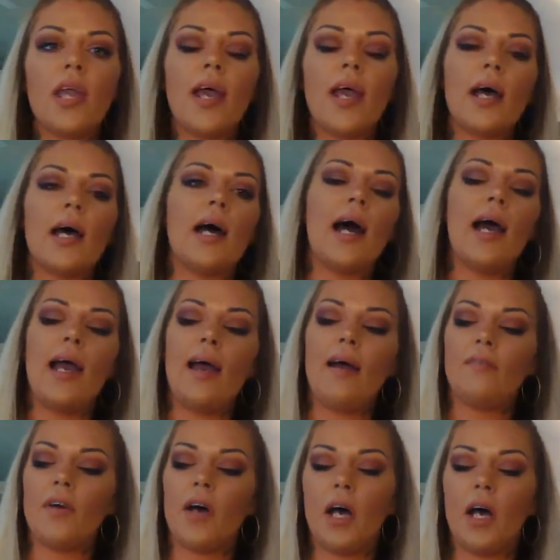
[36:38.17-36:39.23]
yeah, I
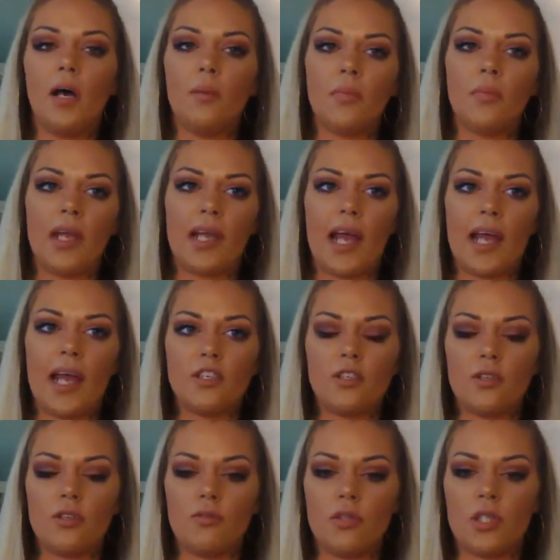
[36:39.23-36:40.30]
have um like I
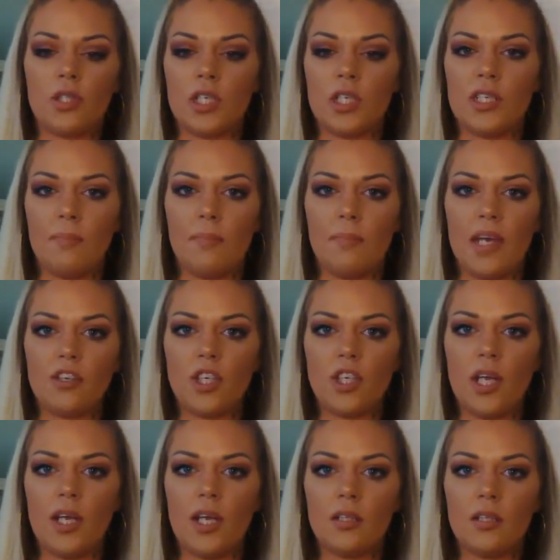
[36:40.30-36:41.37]
just use the
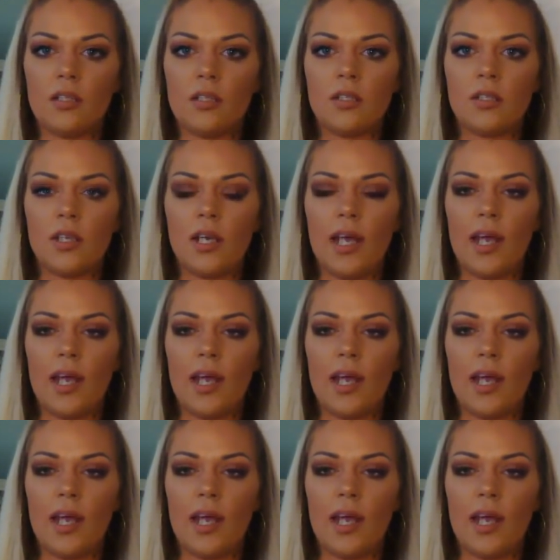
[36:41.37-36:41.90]
dimensions